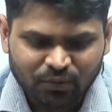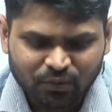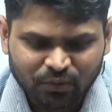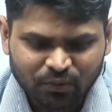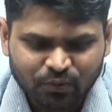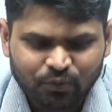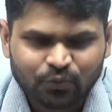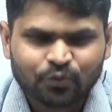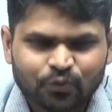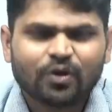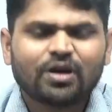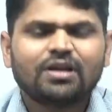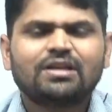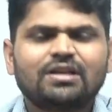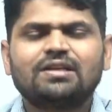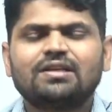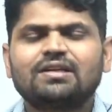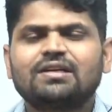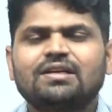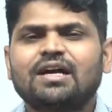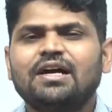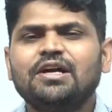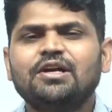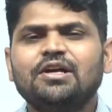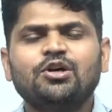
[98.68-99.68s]
What
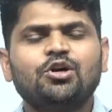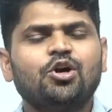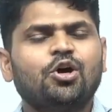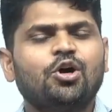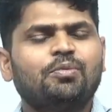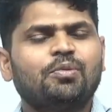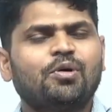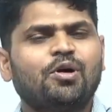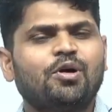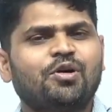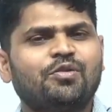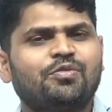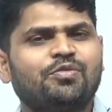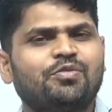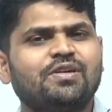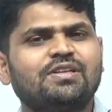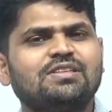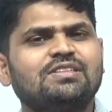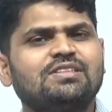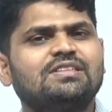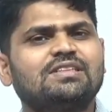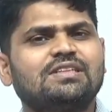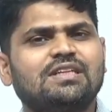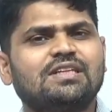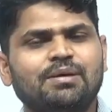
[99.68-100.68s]
kind of
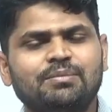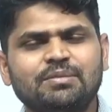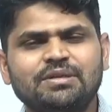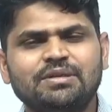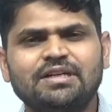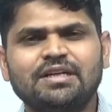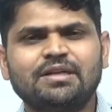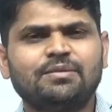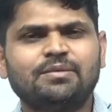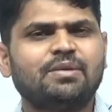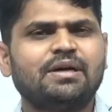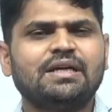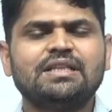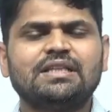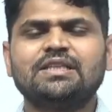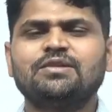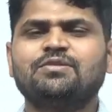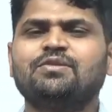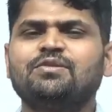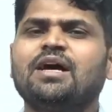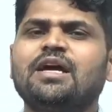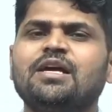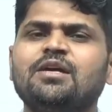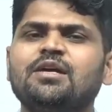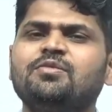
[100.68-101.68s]
offence committed by the
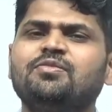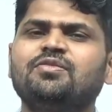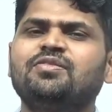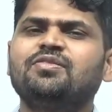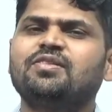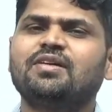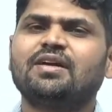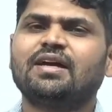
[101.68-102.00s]
wife